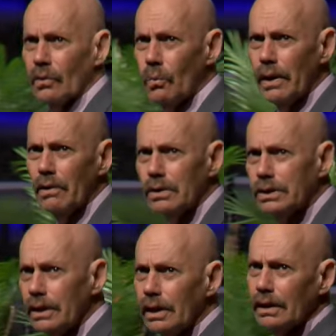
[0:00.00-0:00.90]
Will
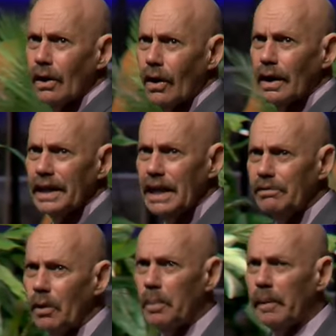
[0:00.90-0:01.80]
good or
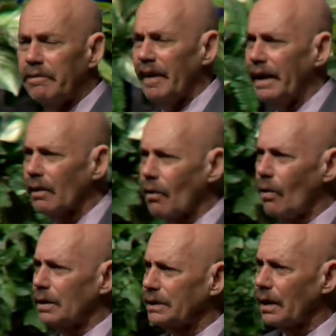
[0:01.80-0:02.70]
evil prevail
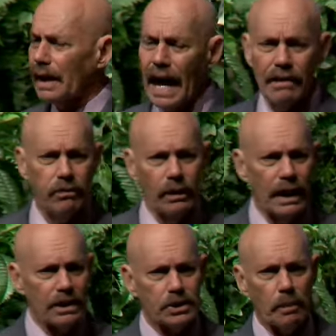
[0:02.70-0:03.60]
on your life? Well,
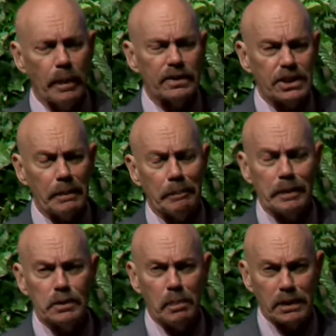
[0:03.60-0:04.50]
that's a
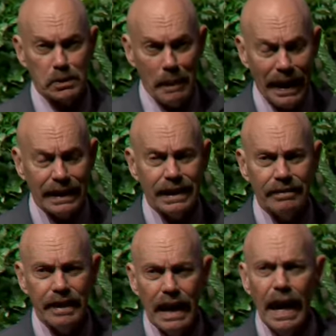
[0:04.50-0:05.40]

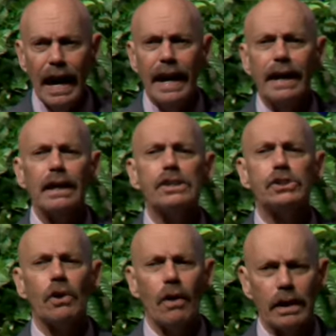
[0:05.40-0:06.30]
perspective and a
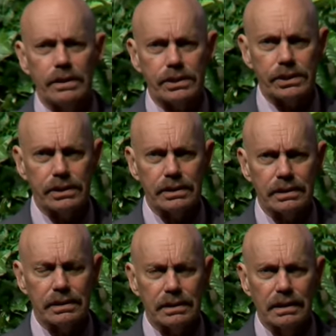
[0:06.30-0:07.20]
choice
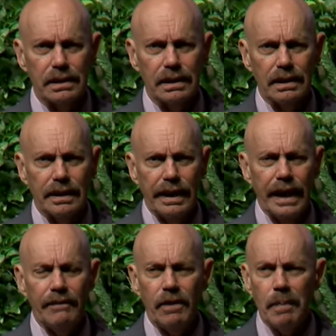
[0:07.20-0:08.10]

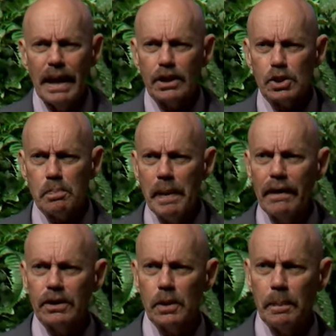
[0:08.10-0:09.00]
and if you make a
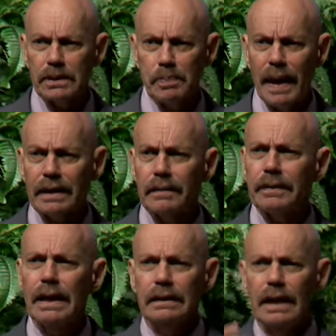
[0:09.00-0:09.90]
spiritual perspective
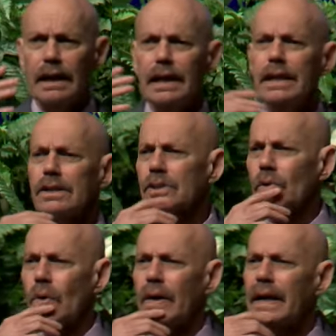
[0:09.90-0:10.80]
that He is
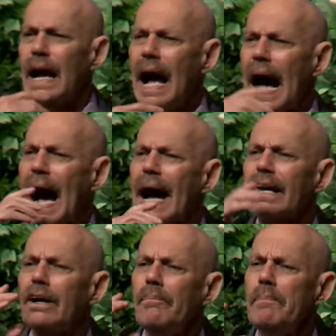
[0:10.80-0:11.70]
Lord, I
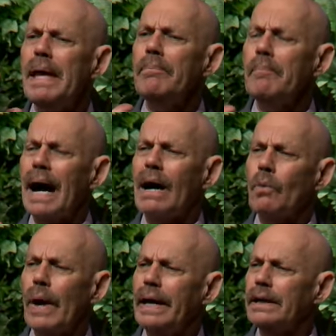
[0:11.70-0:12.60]
commit my
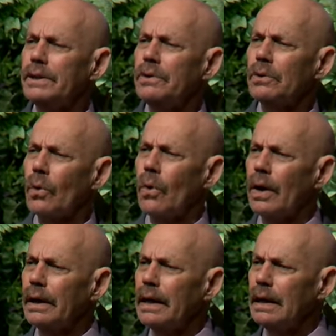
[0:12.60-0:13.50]
way to you,
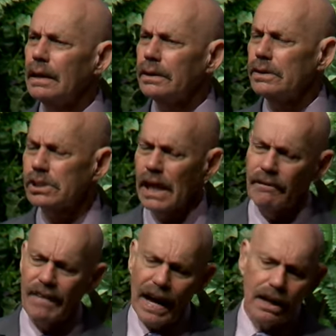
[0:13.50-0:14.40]
Lord. You said,
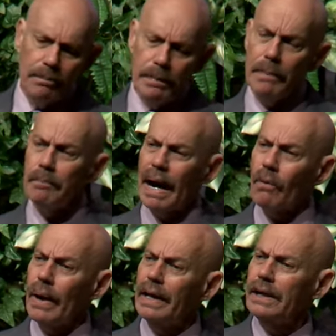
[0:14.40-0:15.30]
if I commit my
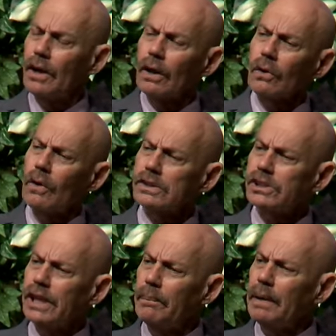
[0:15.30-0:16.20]
way to your
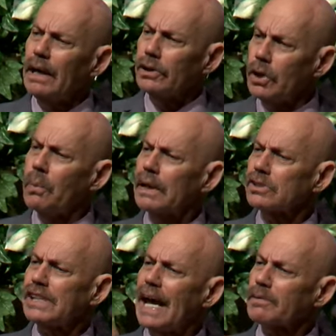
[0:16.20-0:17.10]
Lordship, you will
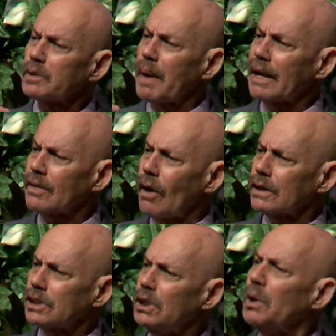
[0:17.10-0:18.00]
establish my
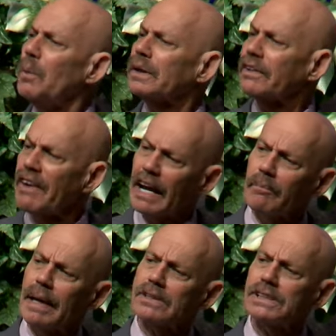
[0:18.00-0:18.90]
thoughts and you will direct
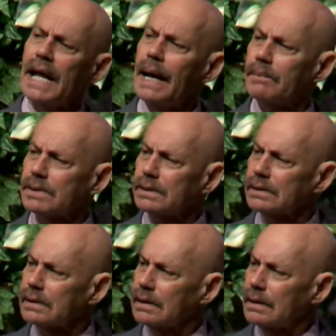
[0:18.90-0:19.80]
my steps.
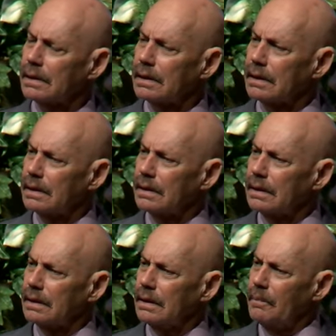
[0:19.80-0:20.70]

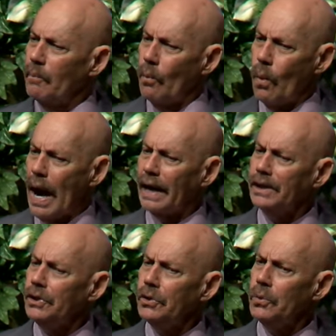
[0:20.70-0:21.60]
Why do
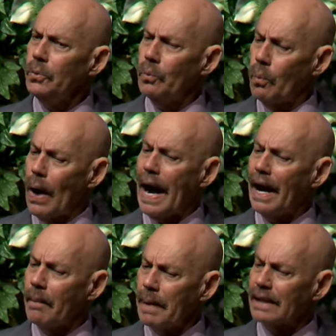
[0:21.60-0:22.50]
you,
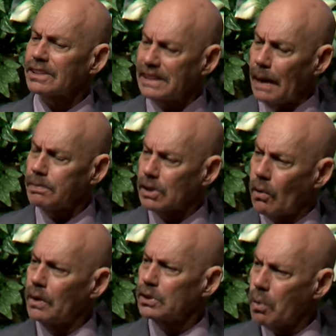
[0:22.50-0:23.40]
why are my steps
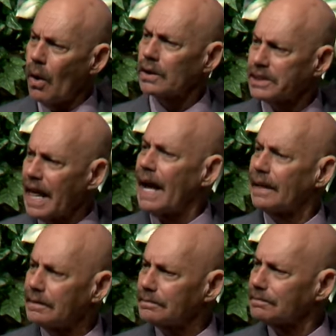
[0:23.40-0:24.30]
going towards that?